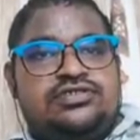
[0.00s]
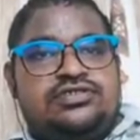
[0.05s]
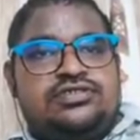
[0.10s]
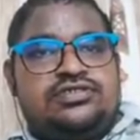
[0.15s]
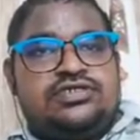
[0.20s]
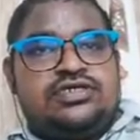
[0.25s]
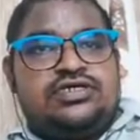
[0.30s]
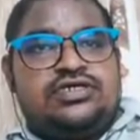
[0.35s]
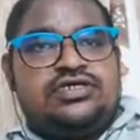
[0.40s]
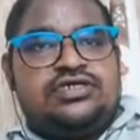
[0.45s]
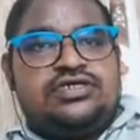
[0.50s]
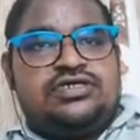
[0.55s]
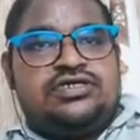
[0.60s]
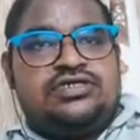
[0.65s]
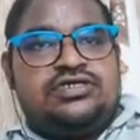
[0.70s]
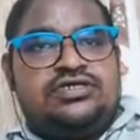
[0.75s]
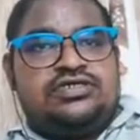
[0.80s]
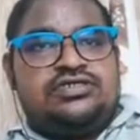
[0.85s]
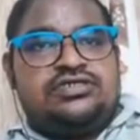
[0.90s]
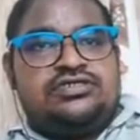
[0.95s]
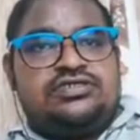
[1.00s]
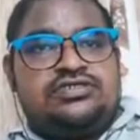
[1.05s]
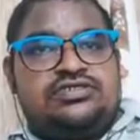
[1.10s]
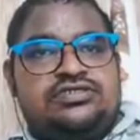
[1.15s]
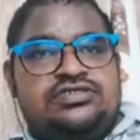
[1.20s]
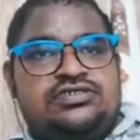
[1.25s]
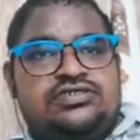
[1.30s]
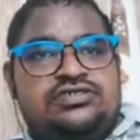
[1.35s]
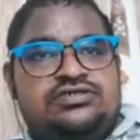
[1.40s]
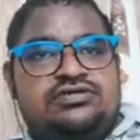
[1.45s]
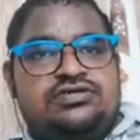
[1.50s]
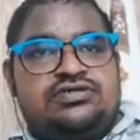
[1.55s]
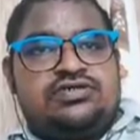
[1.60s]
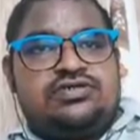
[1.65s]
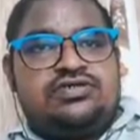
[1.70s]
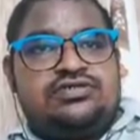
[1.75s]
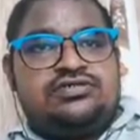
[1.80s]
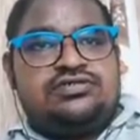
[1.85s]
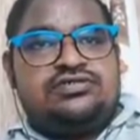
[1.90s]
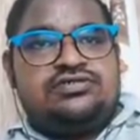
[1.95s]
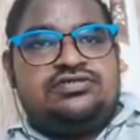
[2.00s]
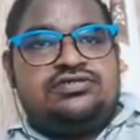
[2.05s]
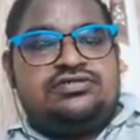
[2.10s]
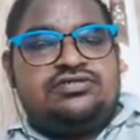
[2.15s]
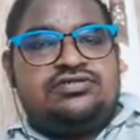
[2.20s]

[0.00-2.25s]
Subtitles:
psi A is equal to